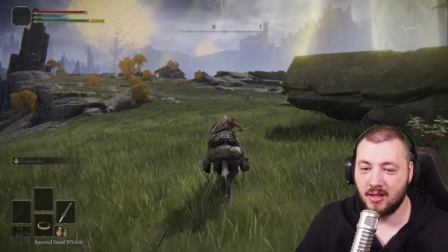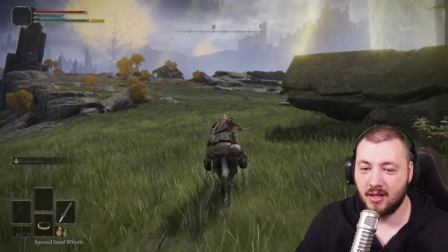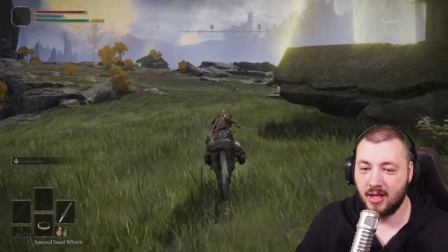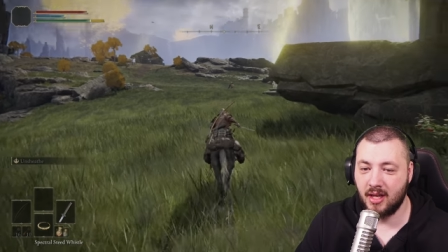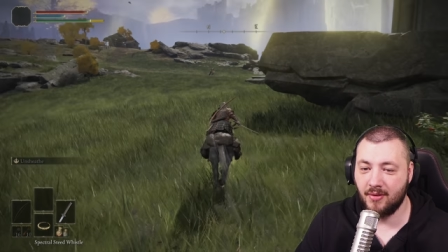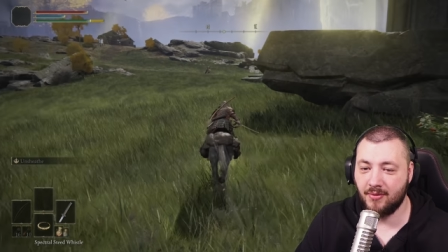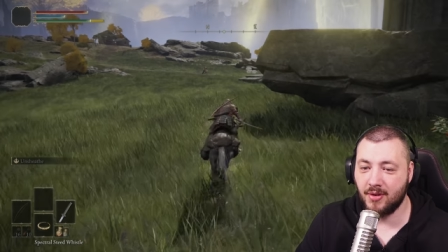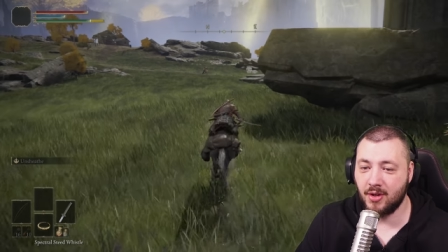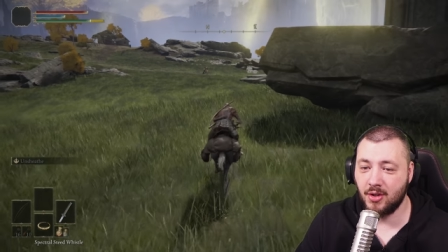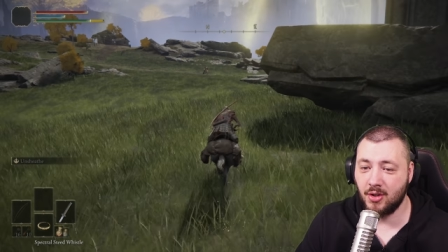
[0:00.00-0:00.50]

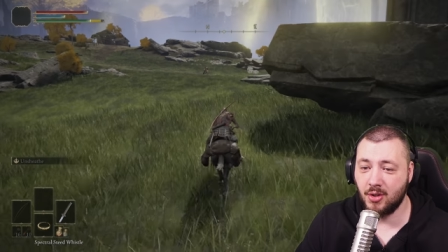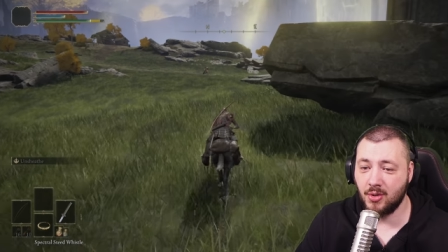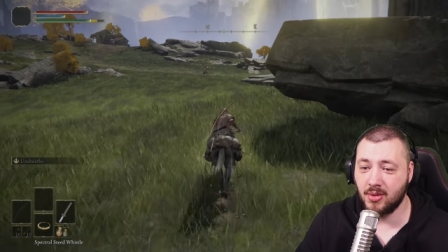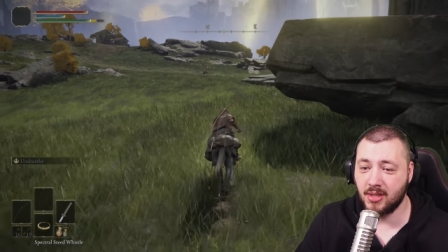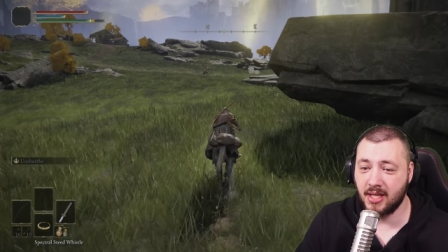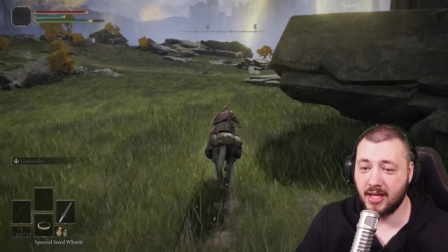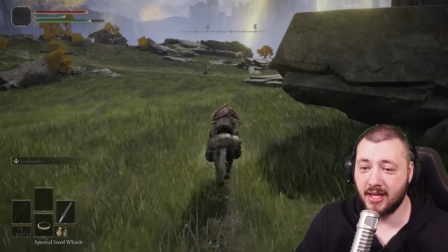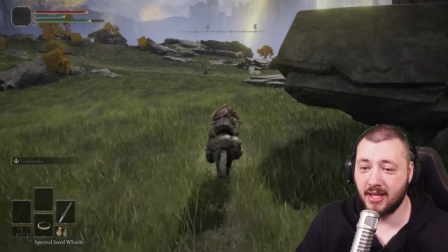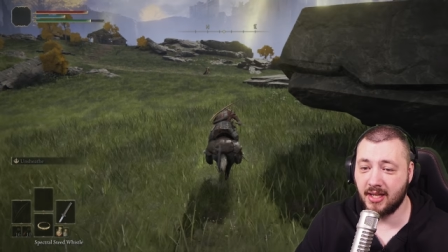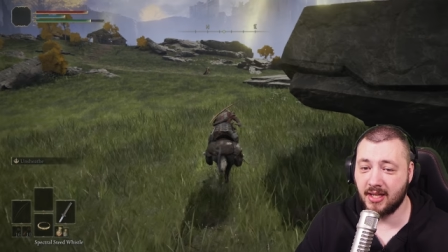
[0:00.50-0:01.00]
If you're
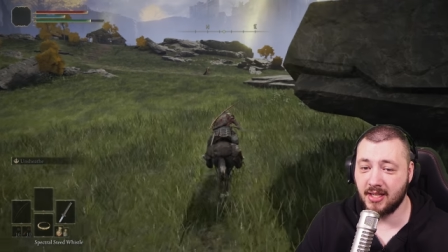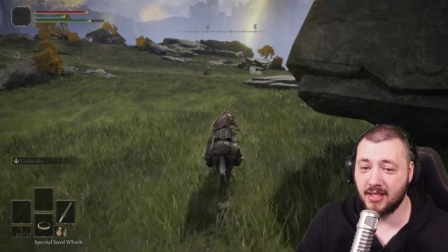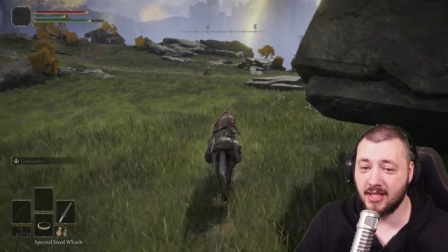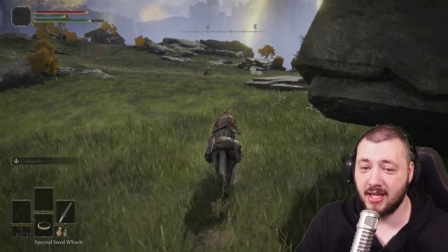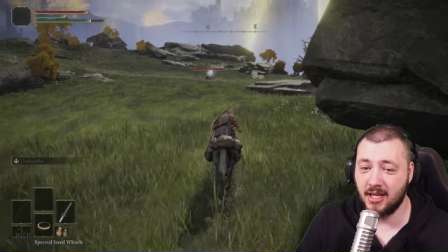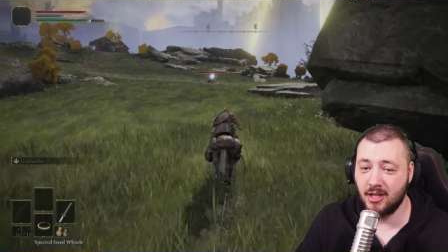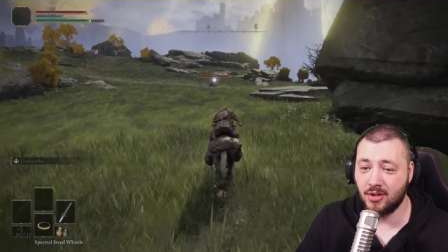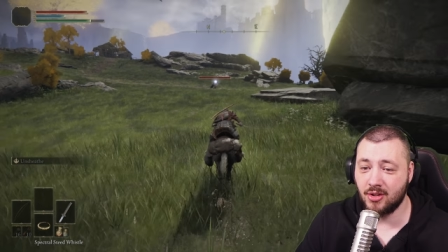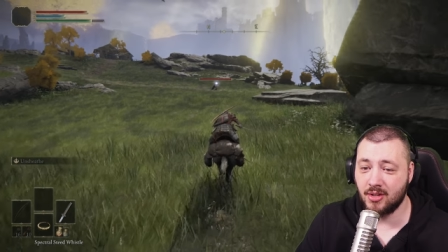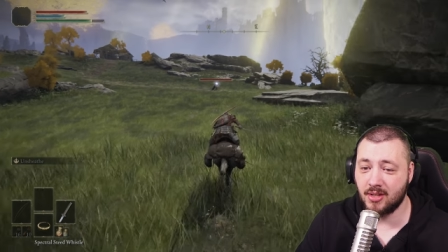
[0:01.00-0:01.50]
using
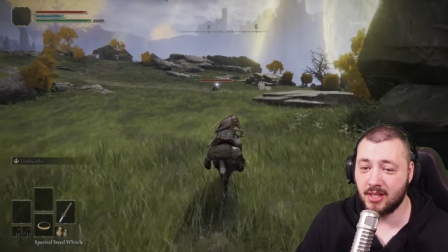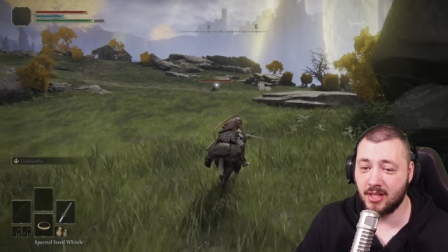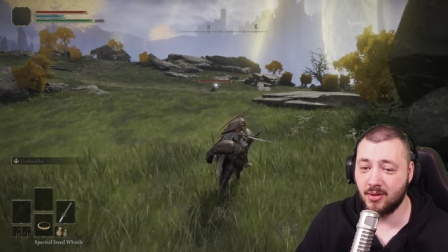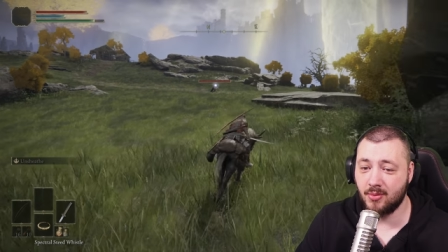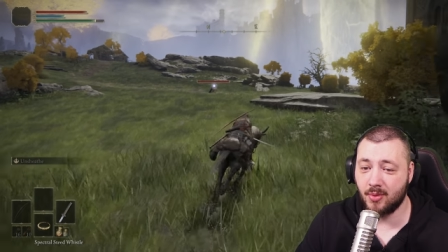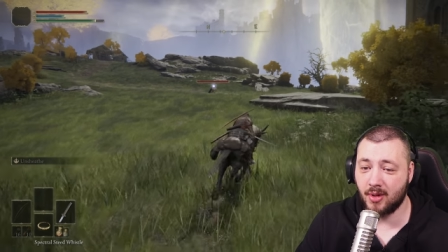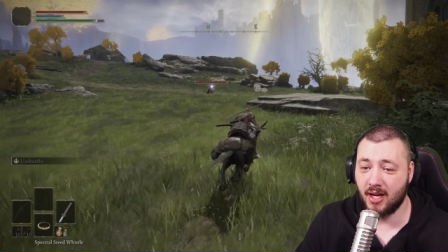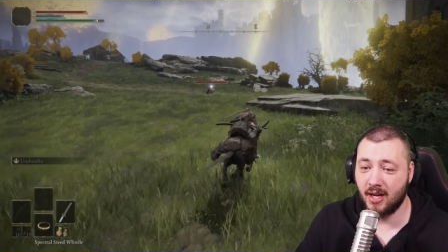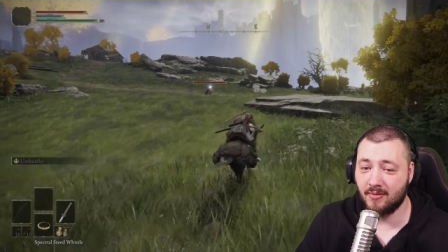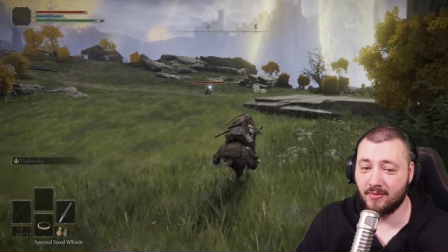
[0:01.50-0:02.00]
incantations and you
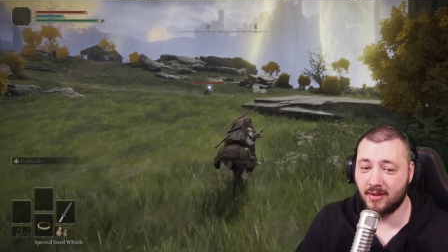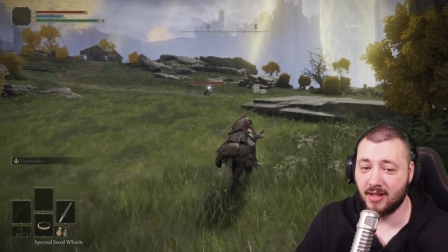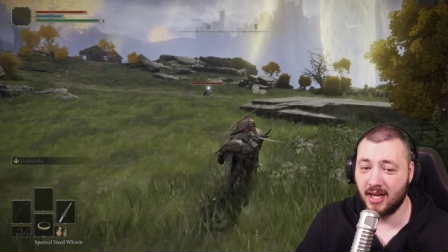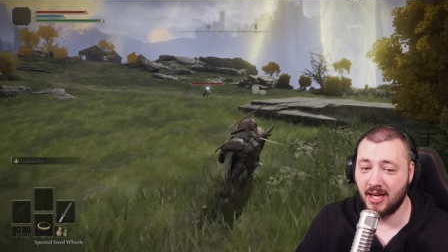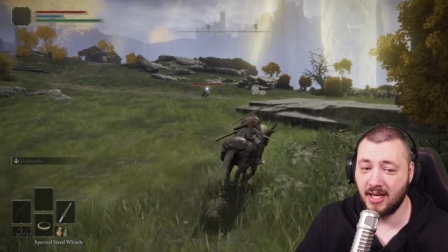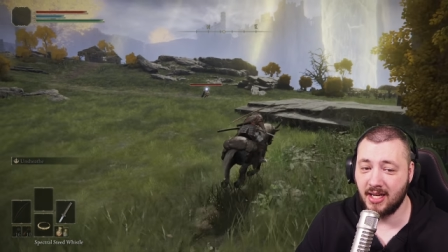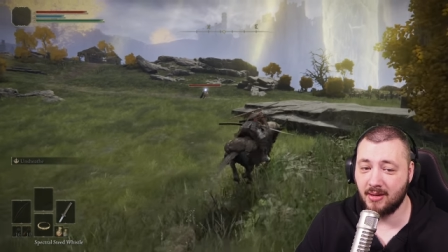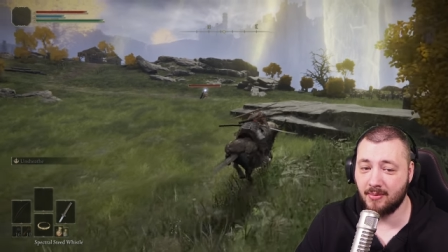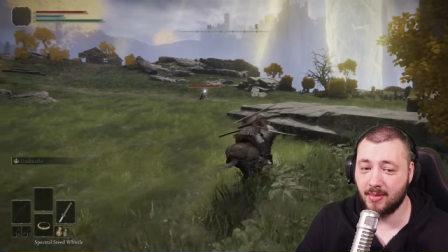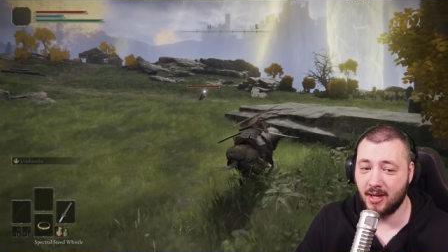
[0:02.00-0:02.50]
want to have
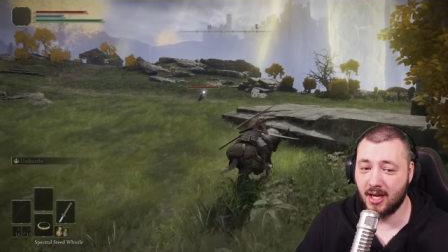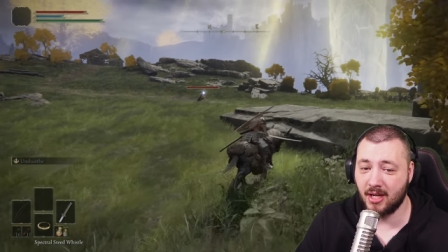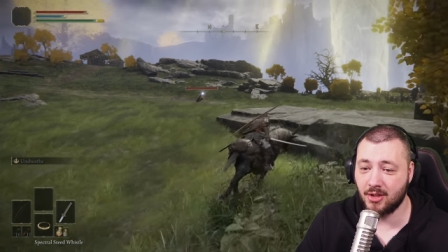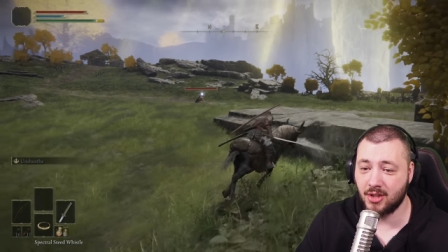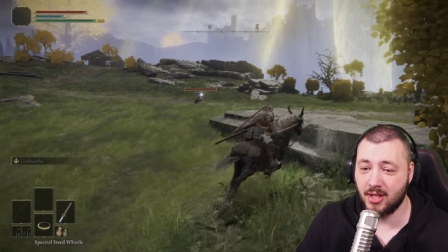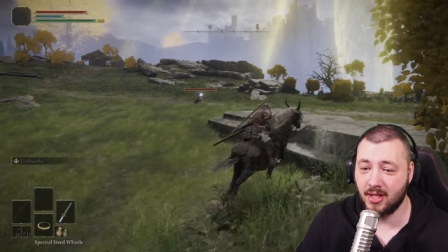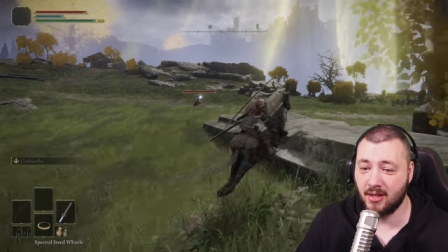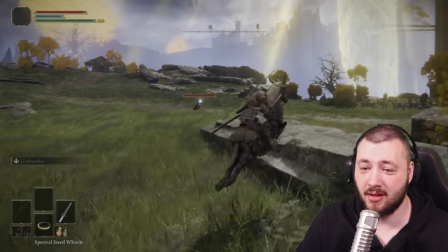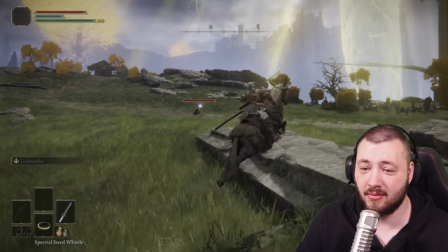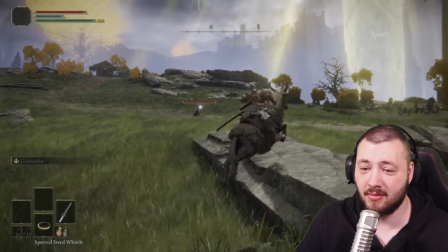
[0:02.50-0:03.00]
lightning
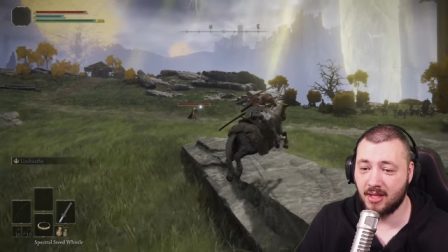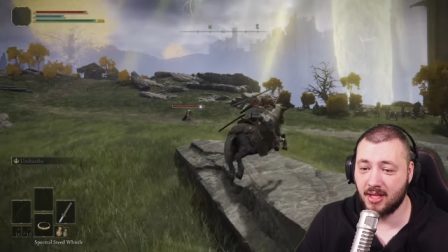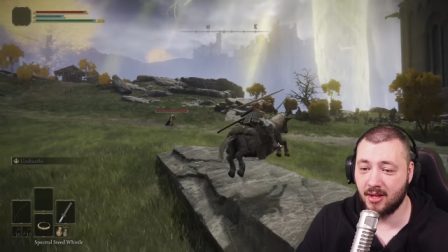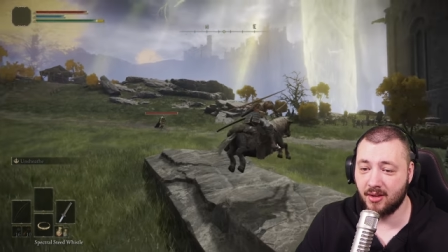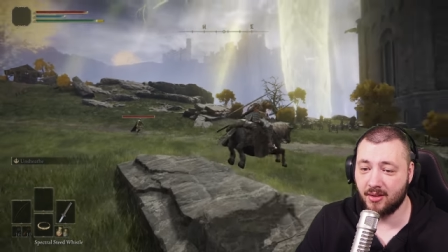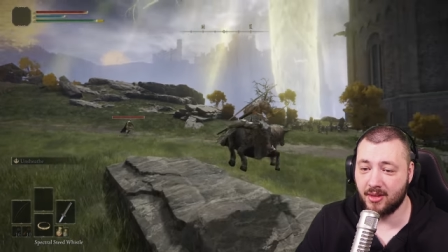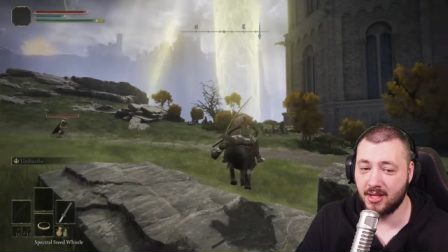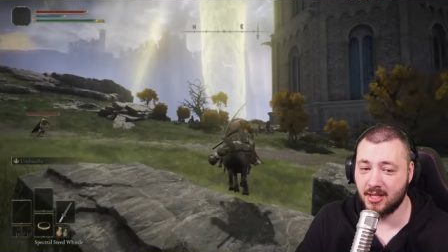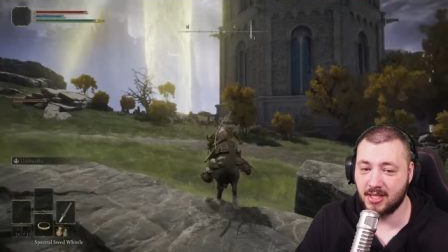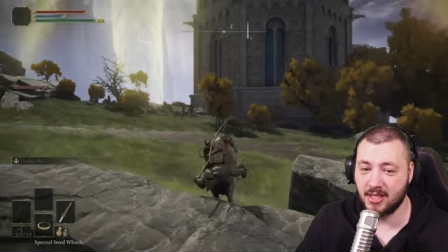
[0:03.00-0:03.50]
magic,
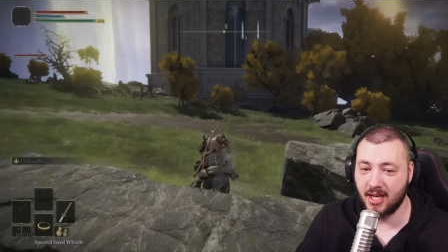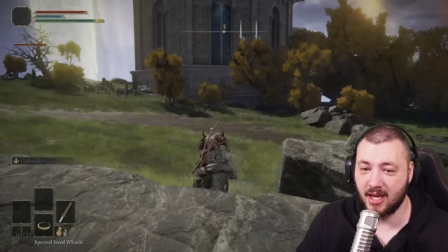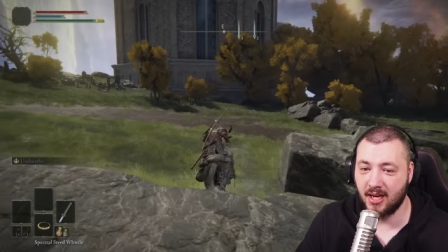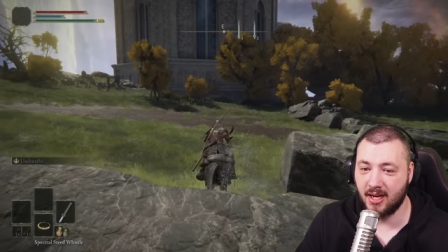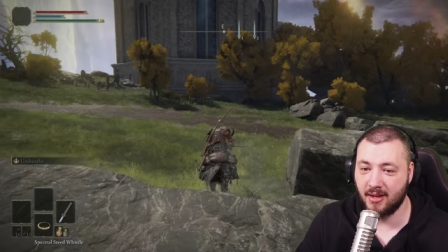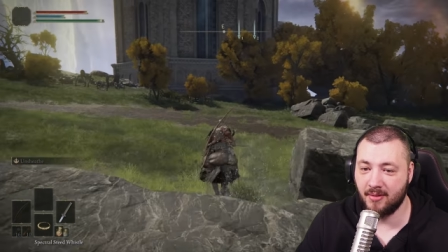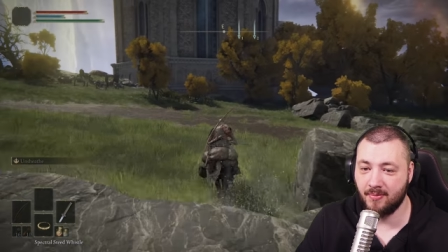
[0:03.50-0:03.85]
kill this guy.